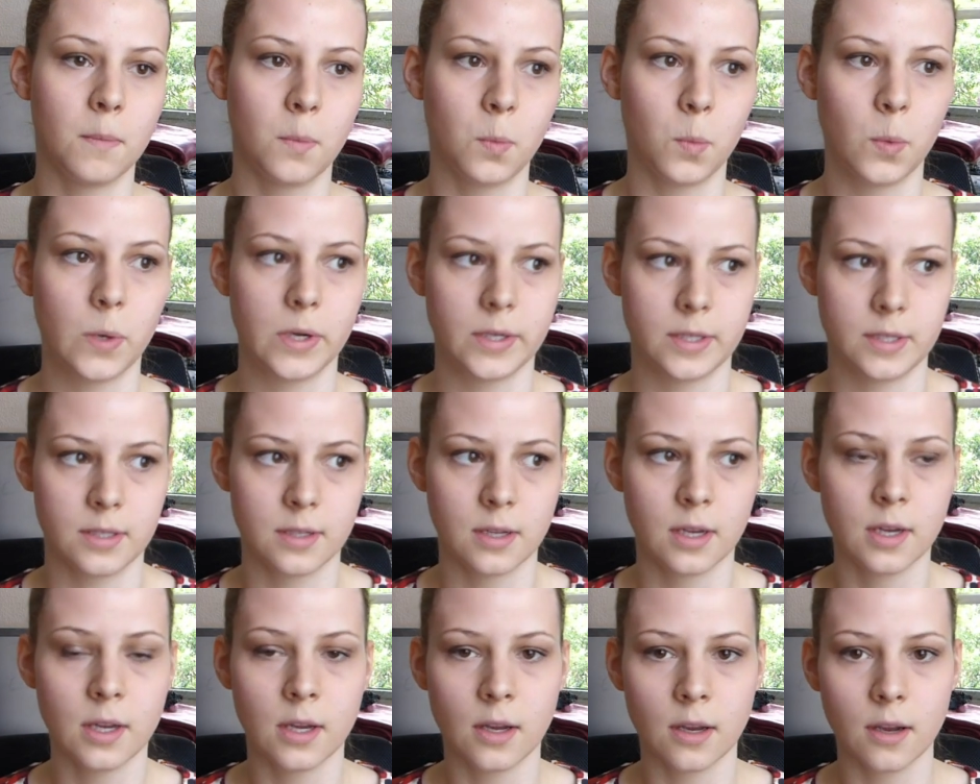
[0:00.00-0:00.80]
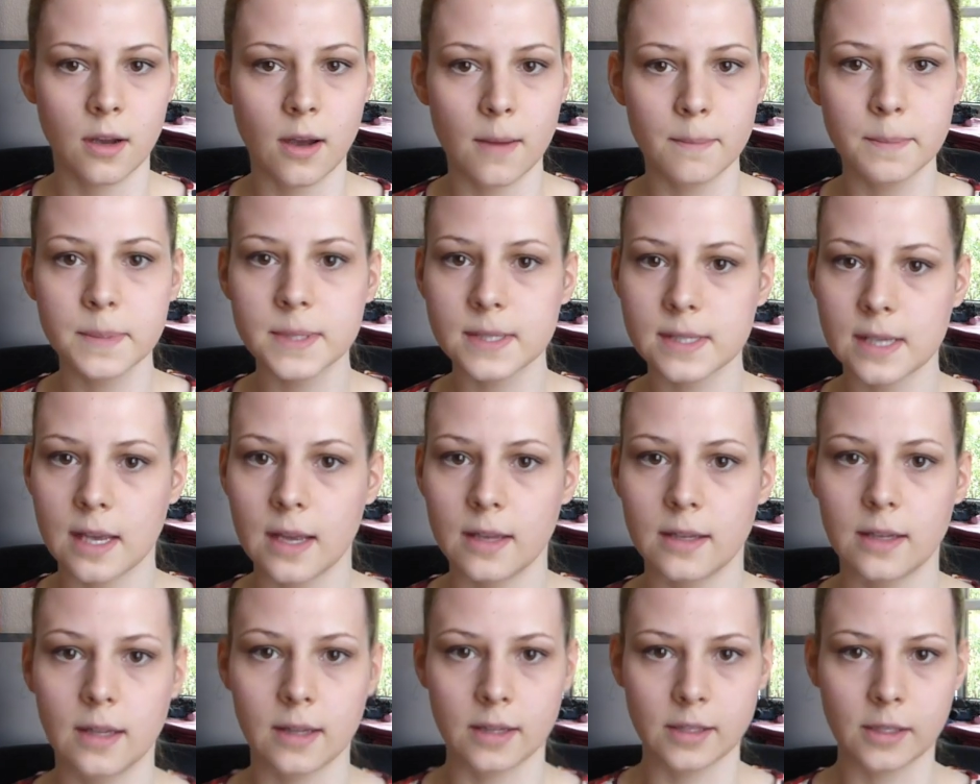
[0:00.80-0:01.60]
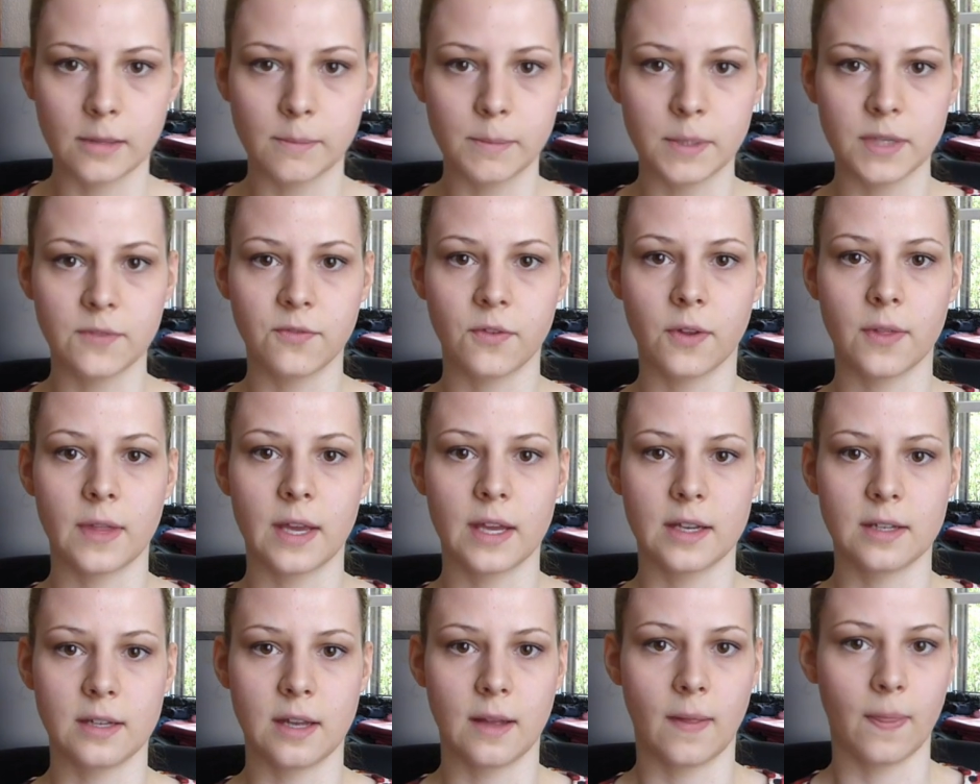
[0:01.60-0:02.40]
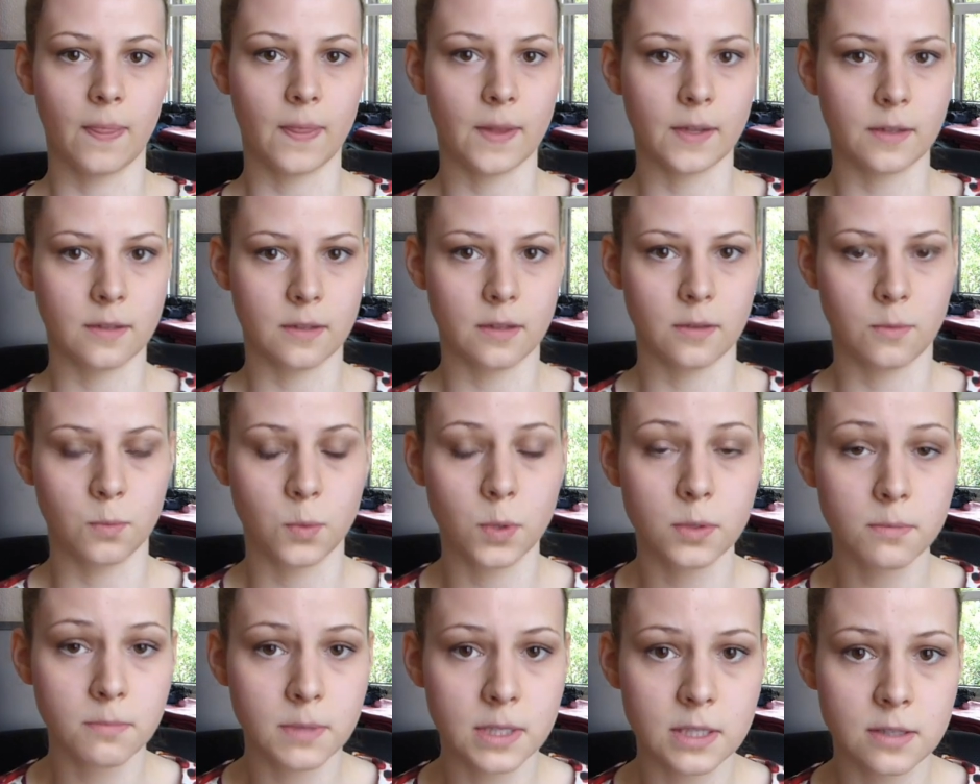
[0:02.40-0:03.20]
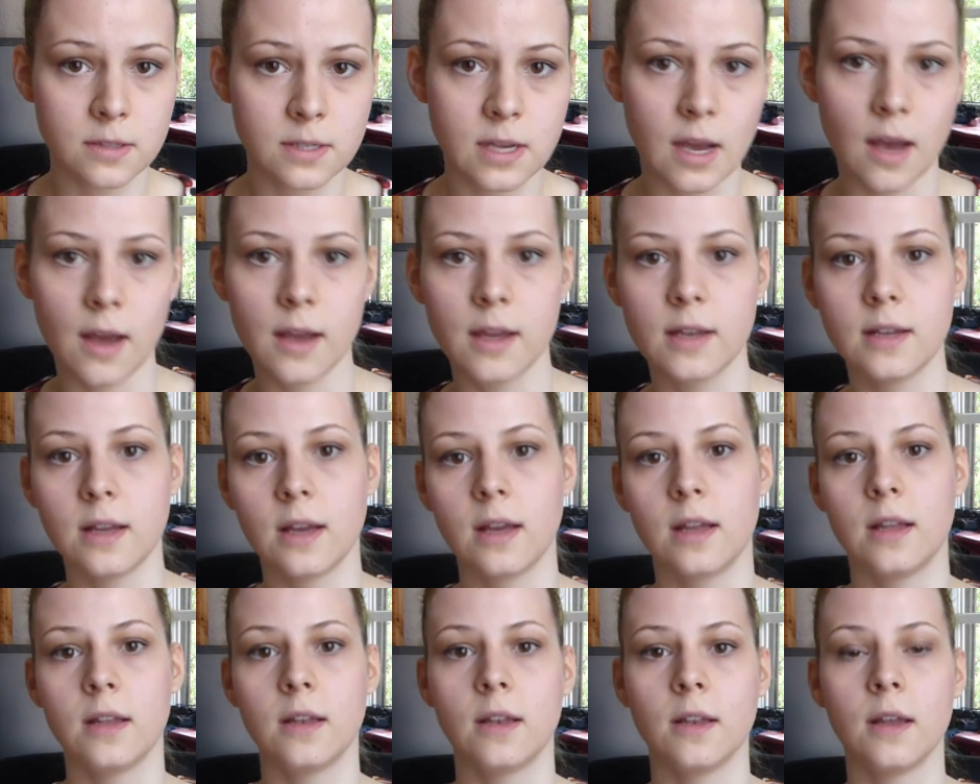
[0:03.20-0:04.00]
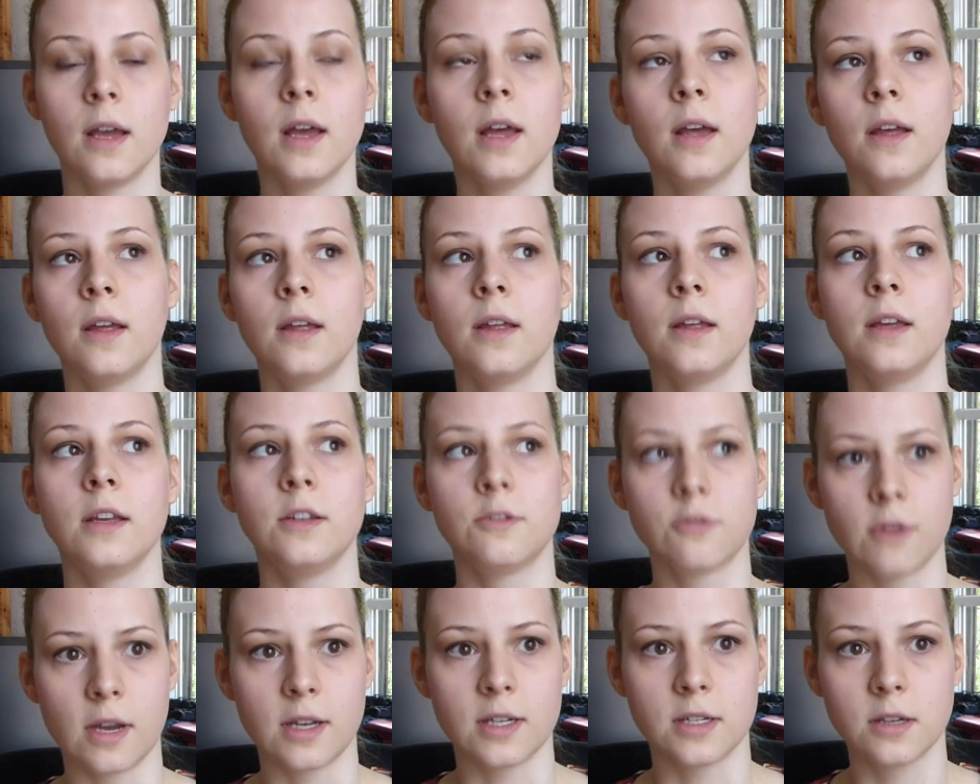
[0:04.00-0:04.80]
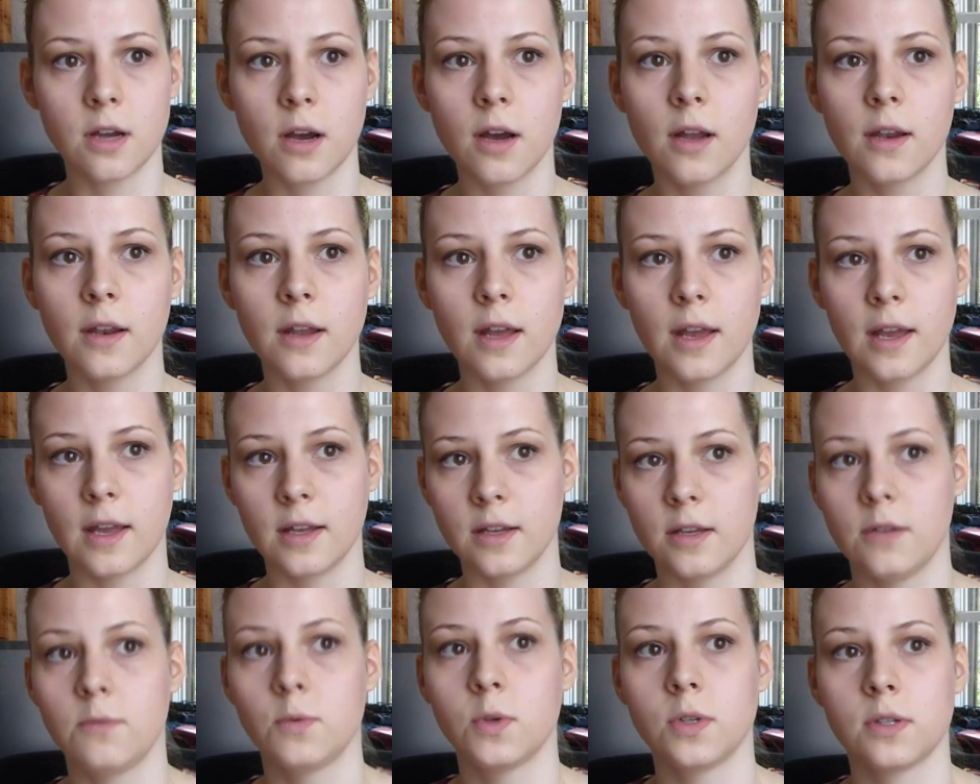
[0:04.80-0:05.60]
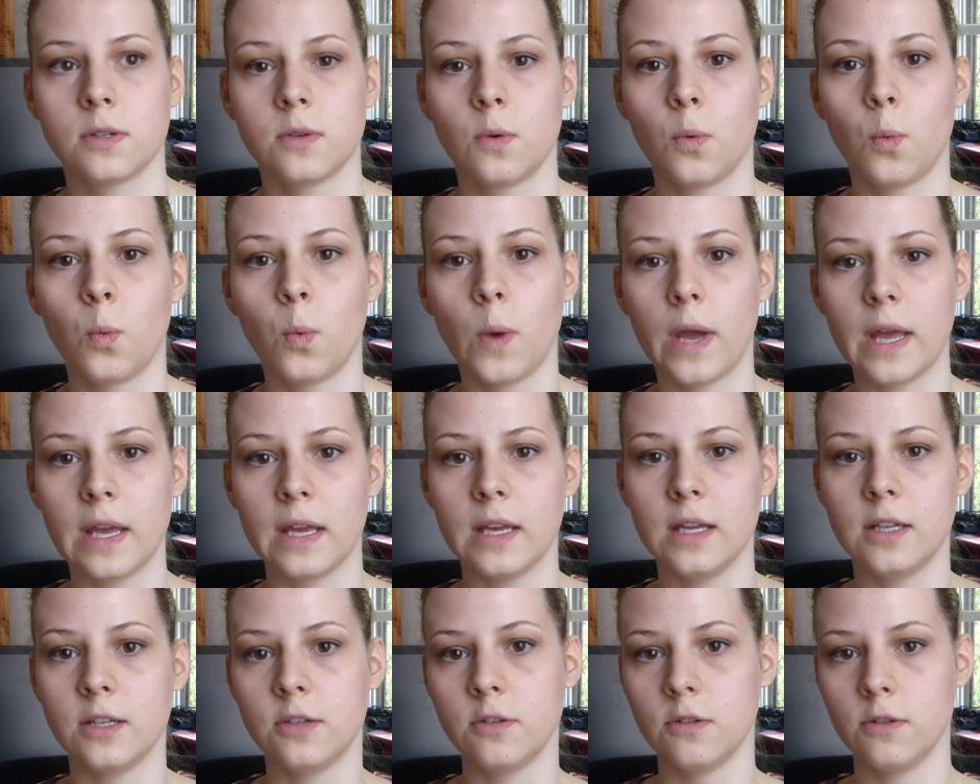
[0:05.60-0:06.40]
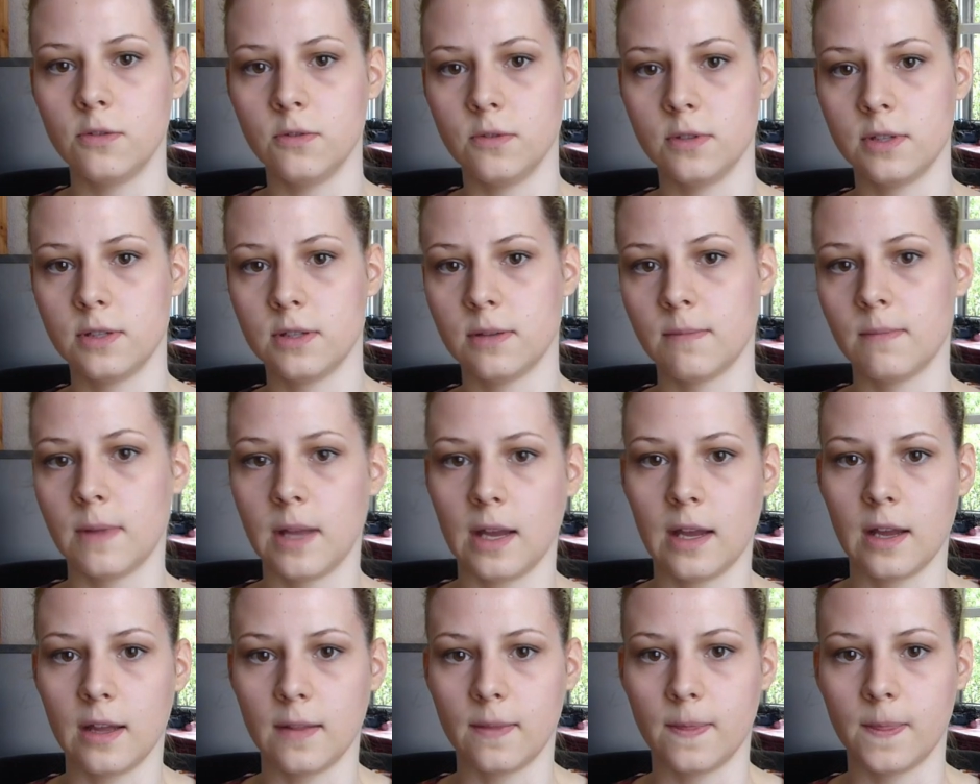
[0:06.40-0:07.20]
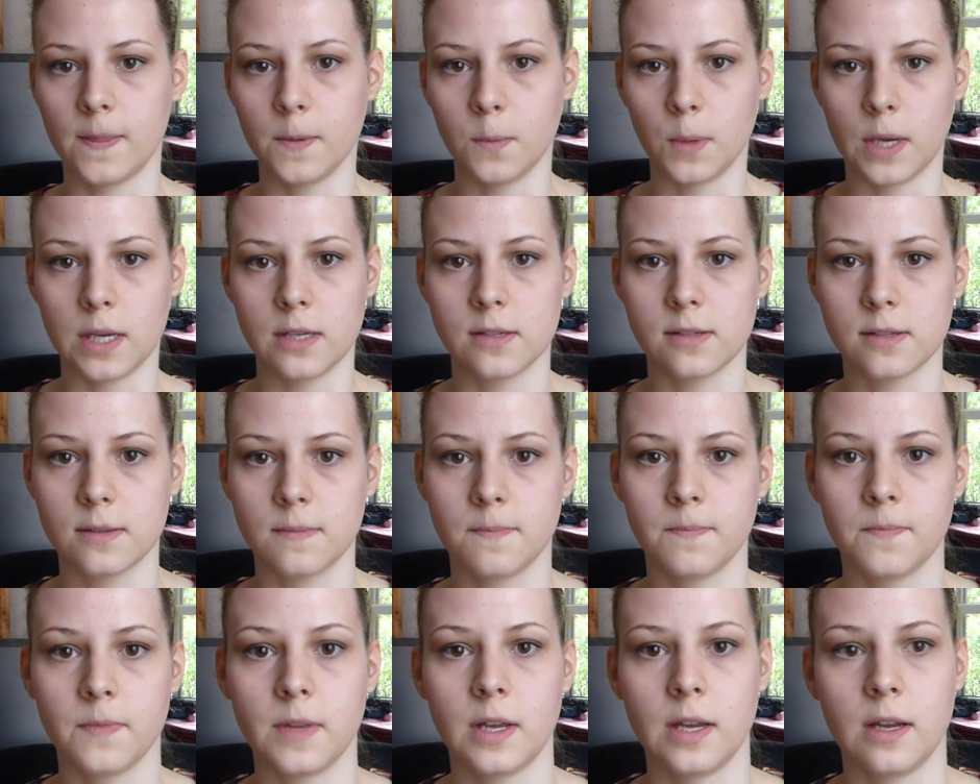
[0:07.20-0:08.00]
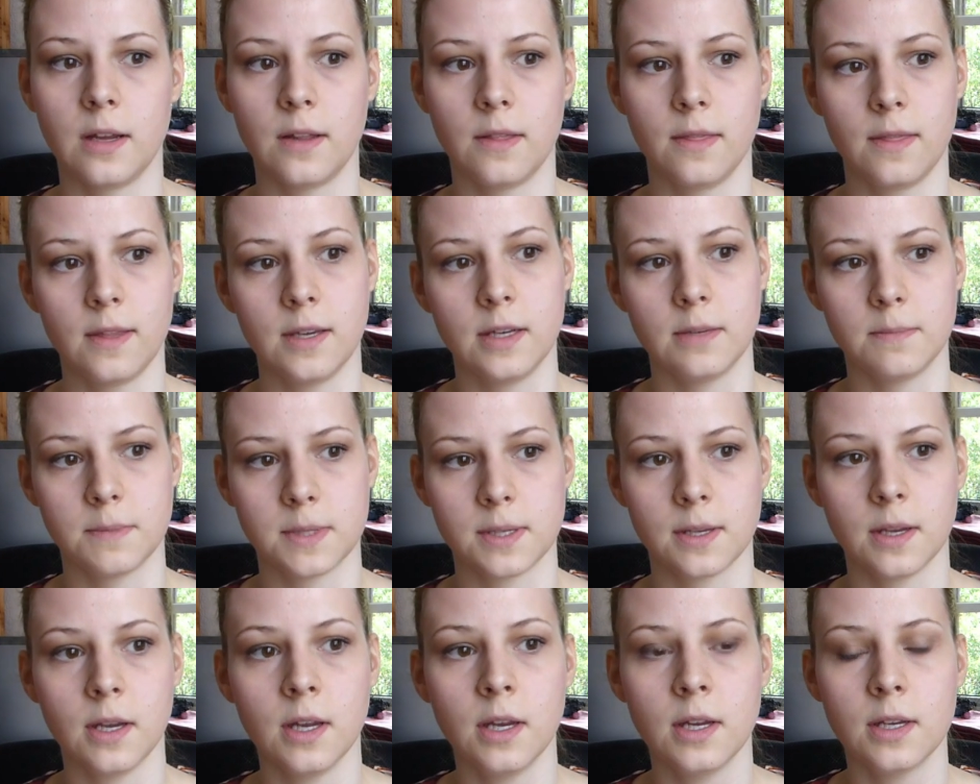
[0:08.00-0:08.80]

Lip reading: would compensate a little bit for that and that it wouldn't be too tight, and he tried it on and it was way too loose at the waist and the hips.